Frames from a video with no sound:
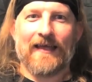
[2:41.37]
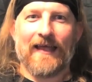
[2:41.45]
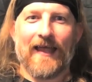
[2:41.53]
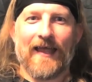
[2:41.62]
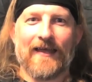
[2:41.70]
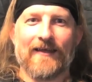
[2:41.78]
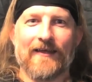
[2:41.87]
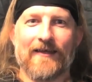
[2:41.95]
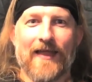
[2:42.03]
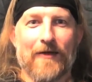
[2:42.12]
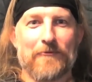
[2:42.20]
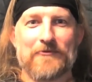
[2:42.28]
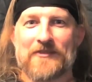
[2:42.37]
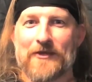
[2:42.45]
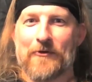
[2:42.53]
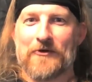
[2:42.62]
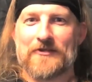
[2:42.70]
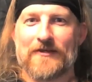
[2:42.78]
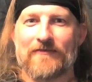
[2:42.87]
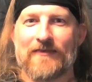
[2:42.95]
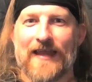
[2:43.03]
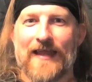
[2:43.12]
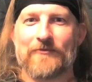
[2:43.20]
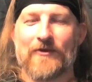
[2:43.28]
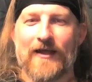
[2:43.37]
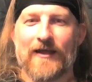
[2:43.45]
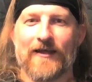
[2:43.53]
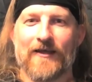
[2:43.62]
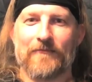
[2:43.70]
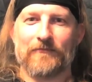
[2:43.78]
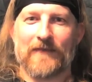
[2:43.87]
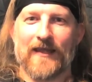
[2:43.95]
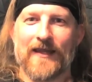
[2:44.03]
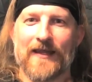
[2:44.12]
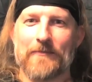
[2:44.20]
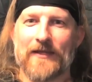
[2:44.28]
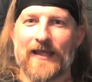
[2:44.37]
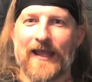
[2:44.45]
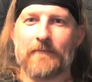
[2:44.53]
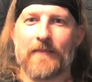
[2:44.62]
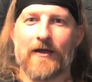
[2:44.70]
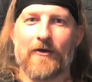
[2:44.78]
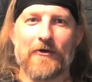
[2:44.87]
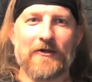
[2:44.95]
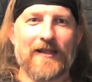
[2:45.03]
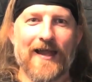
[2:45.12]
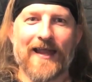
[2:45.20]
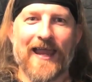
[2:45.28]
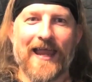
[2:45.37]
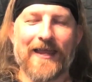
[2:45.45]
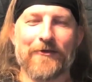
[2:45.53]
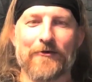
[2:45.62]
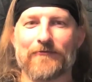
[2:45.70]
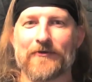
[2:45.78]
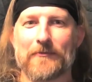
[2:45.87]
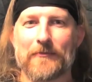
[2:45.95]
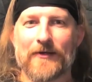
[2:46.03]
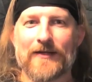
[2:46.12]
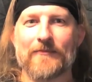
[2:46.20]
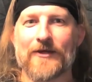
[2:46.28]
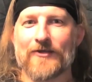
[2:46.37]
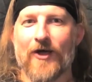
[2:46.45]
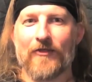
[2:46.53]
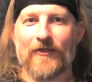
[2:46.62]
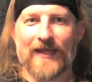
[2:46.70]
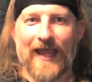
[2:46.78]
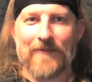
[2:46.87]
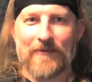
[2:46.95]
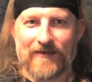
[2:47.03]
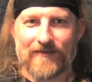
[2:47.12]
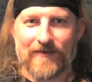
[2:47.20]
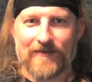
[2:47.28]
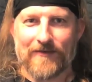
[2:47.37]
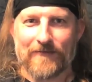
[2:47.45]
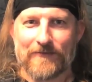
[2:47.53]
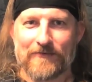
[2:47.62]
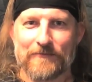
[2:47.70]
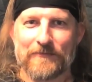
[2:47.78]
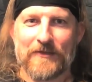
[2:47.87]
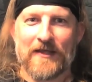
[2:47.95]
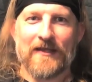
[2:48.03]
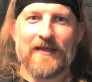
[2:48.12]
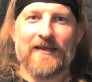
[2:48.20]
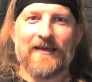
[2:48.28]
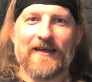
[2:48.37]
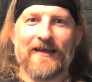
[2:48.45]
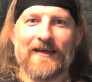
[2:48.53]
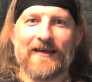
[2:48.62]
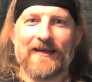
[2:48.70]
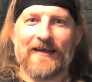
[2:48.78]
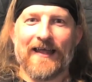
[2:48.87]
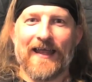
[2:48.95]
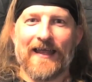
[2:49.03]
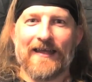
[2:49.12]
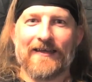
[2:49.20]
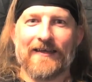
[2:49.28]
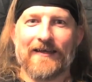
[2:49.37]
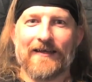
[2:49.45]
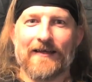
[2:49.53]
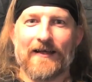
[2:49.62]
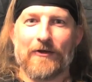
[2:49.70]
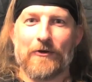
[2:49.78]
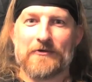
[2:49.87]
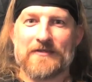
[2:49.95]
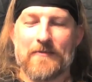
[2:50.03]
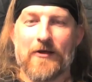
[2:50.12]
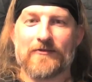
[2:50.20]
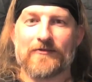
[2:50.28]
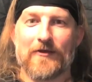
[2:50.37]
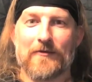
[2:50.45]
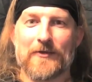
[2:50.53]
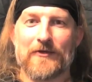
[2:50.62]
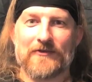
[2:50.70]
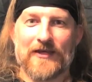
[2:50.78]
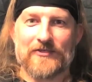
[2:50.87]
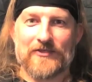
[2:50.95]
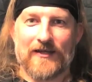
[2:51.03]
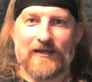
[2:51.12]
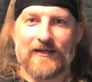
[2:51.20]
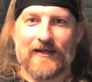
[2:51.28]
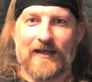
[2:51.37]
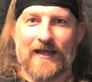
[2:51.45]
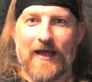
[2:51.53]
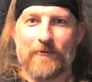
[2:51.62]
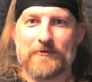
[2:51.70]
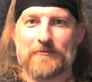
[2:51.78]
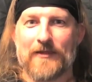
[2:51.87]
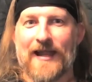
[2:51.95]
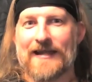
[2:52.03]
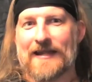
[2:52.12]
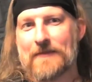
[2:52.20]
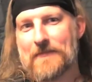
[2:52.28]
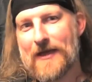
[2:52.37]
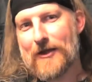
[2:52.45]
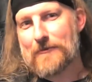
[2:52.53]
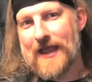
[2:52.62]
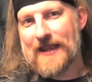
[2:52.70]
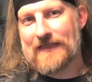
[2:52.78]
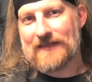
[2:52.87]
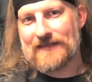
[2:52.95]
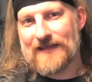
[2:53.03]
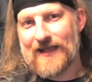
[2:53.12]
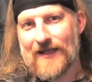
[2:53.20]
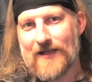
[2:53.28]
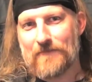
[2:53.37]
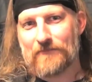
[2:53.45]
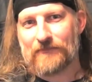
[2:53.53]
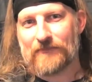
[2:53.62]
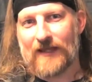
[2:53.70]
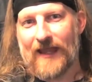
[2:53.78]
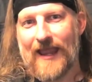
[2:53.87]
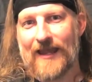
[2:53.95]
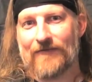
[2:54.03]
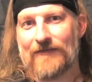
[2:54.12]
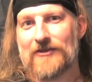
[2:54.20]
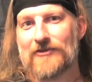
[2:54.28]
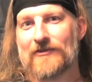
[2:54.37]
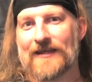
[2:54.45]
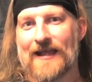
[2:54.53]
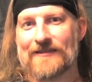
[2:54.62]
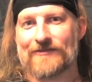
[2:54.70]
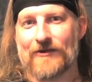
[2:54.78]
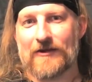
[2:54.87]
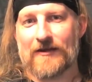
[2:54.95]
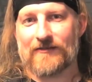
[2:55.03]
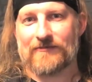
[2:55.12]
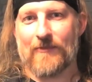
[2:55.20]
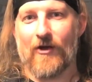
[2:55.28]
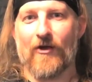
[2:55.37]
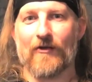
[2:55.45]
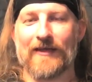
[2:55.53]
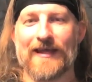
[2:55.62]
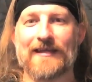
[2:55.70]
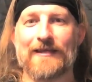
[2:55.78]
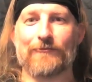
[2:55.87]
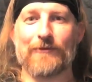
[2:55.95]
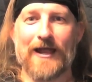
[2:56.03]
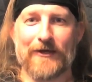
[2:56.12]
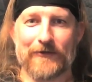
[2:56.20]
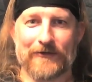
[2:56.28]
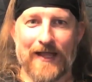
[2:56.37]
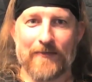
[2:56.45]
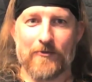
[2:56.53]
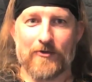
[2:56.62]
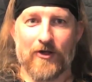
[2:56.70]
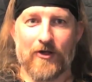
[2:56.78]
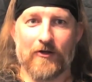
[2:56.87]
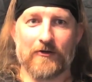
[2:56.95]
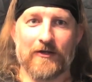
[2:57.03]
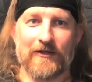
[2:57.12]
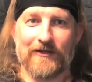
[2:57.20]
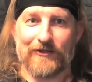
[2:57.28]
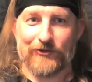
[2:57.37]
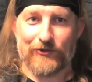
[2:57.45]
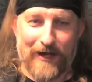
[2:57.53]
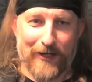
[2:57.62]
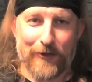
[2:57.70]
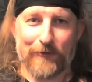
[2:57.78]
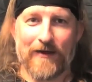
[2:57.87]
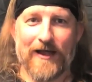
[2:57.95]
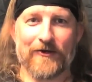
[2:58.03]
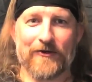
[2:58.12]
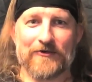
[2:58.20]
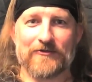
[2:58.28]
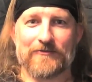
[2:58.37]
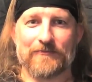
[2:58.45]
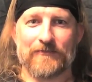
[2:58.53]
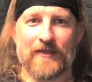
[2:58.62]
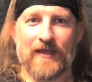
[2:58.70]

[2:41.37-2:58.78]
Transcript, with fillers: And that was the origin of the name Jrago. And it became my online handle for pretty much all the gaming systems. Of course, I'm also a musician, and I was playing in a metal band at the time. And eventually, I started a small indie record label called Jrago Records.